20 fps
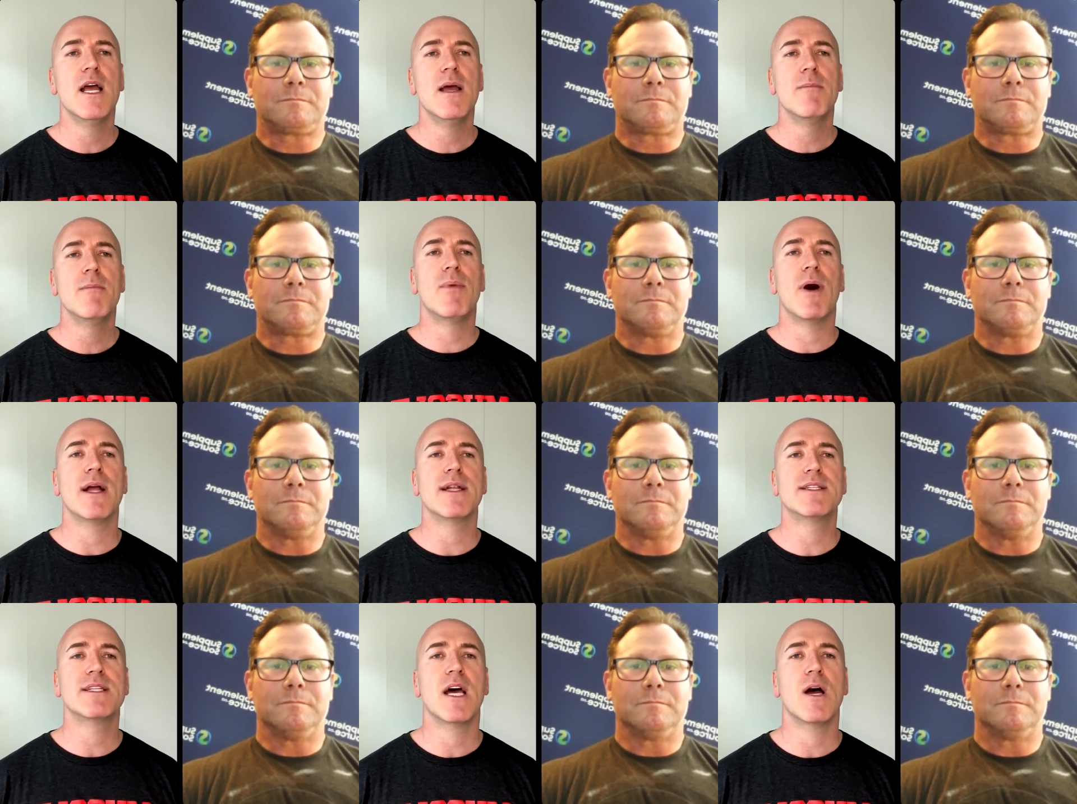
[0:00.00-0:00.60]

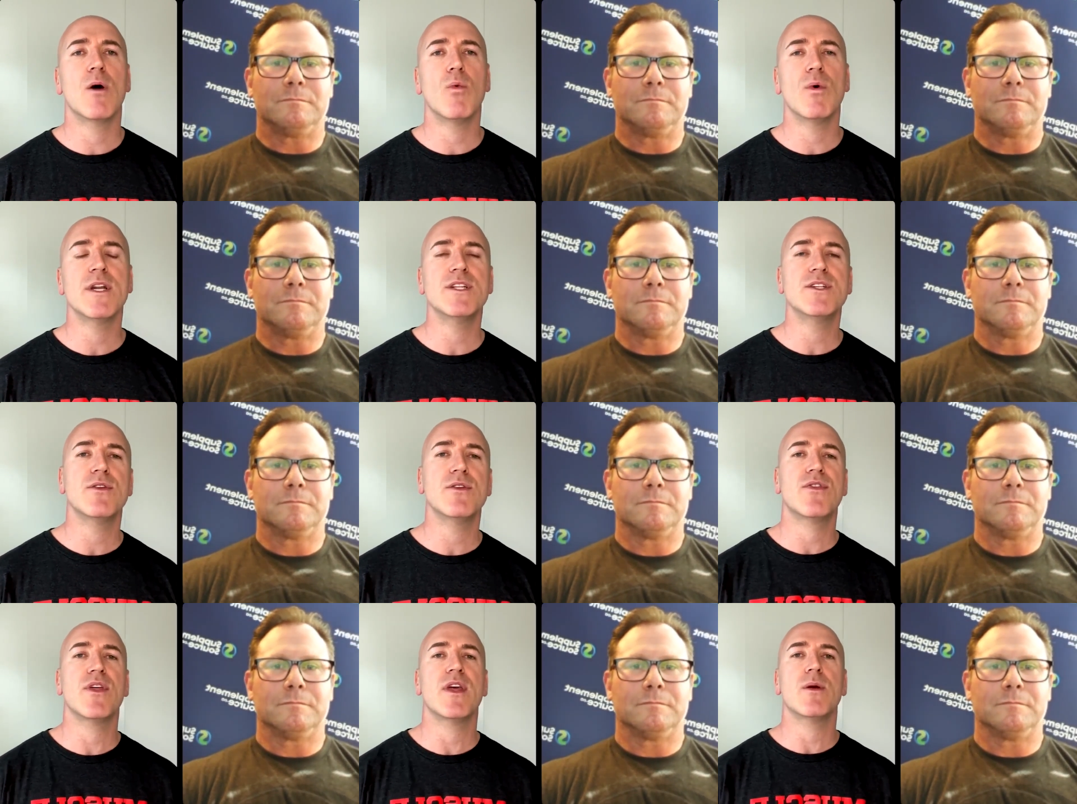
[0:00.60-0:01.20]
Speaker 1: But uh, what did
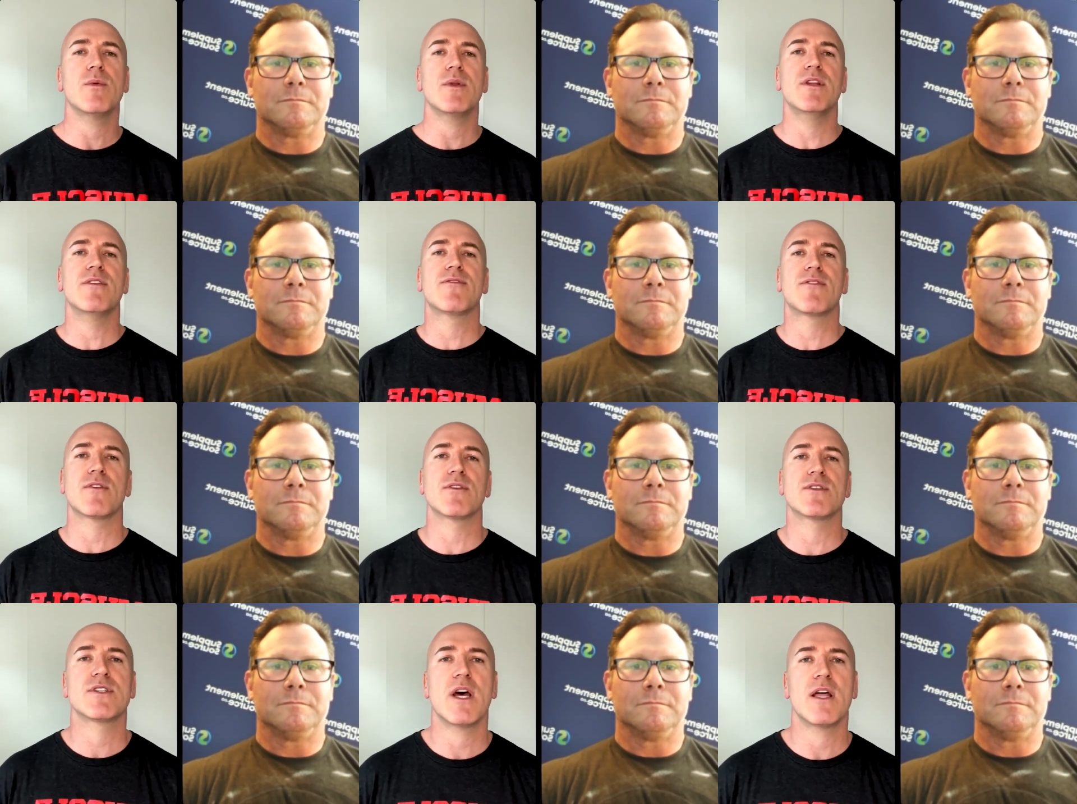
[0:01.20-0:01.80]
you think when you
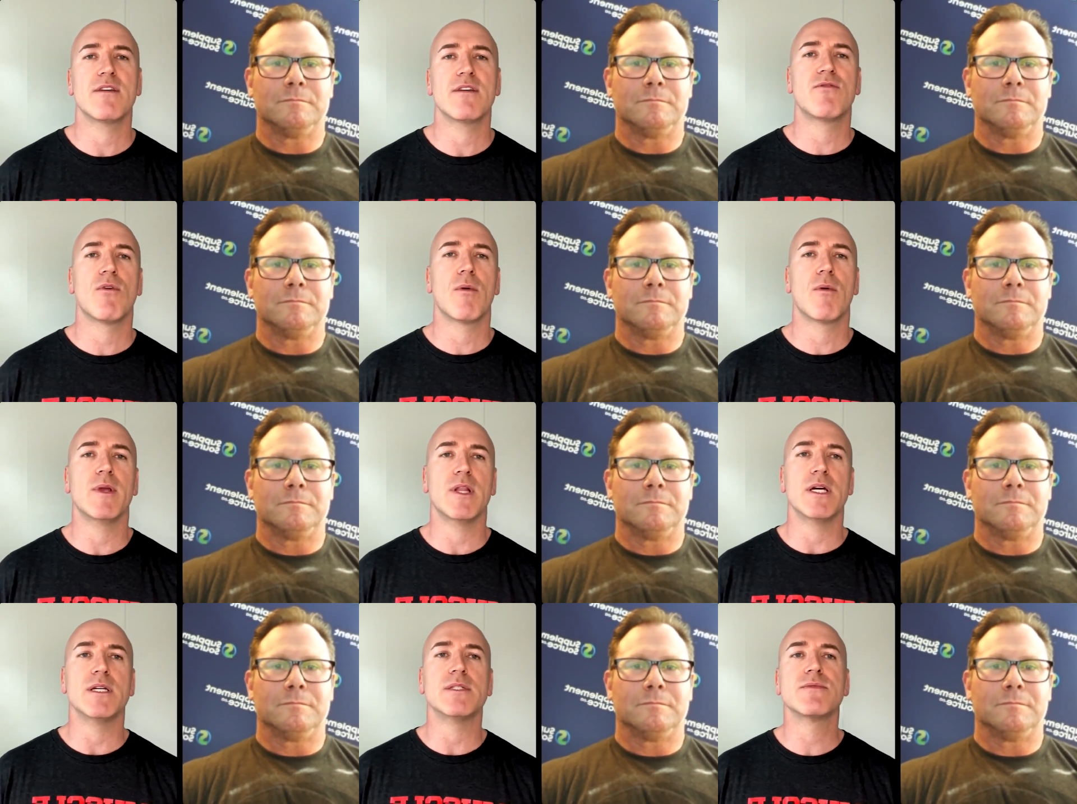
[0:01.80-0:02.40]
first saw the formula?